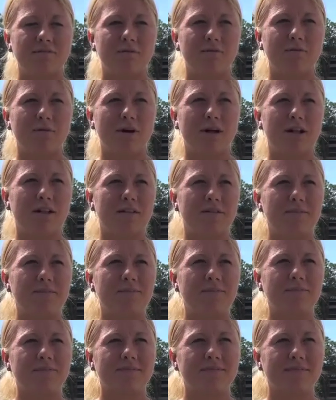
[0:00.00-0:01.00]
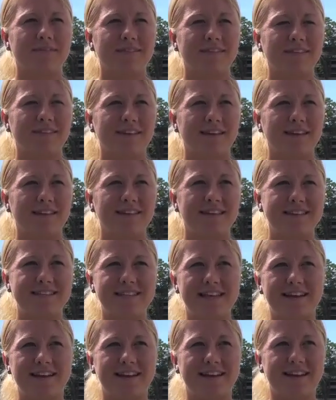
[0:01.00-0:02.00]
Well, they
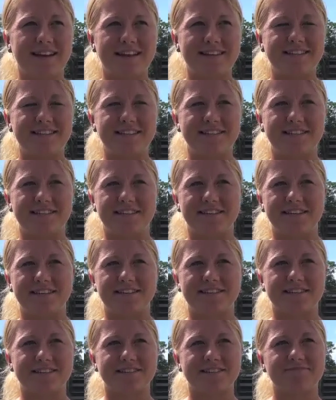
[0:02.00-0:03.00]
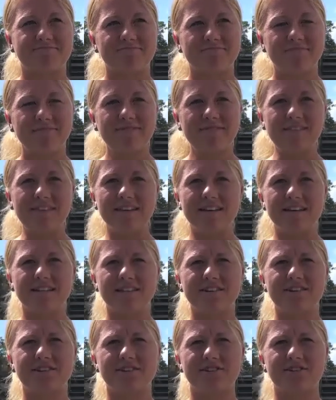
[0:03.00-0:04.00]
say that SEC is a
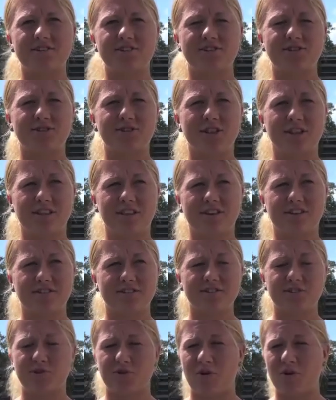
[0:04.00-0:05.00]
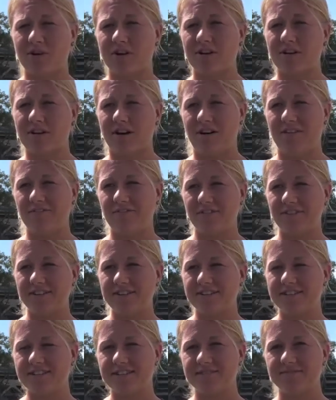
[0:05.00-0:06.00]
little stronger
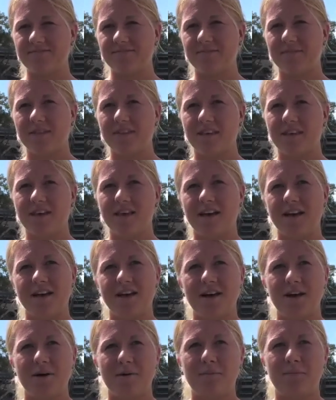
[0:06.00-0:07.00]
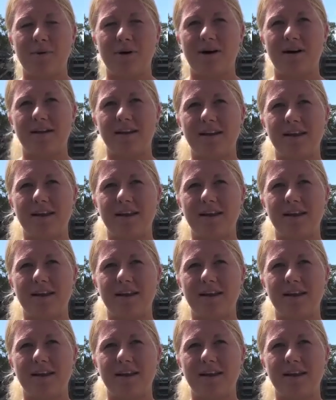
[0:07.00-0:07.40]
conference, but